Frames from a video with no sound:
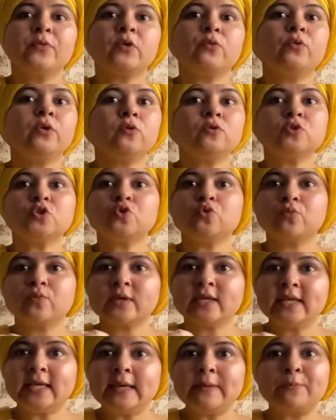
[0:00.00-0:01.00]
We used to
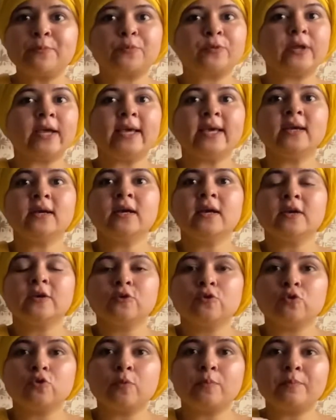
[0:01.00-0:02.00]
keep praying,
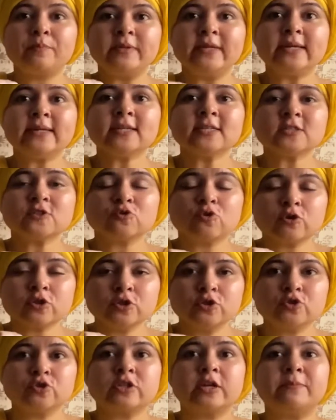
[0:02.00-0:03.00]
lead us not
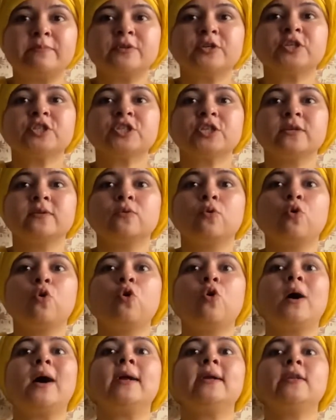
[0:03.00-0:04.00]
into temptation.
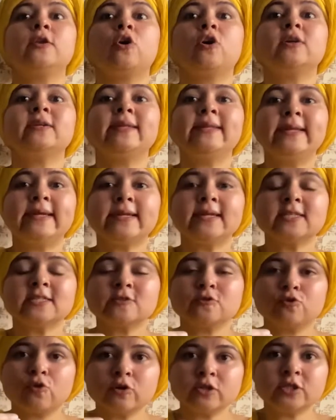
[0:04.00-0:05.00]
Oh our Lord, lead
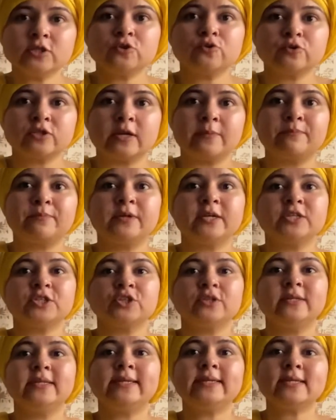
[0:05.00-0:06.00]
us not into
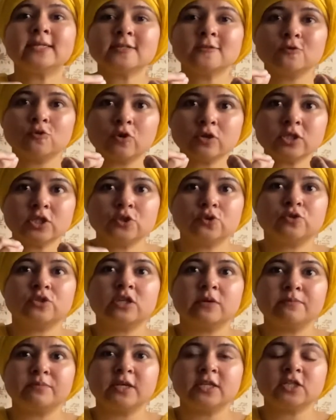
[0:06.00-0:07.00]
temptation. Lead us not into
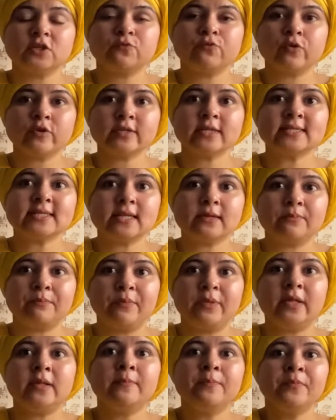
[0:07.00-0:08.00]
temptation. What does it
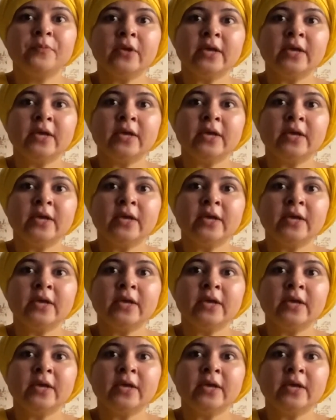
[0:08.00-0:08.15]
mean?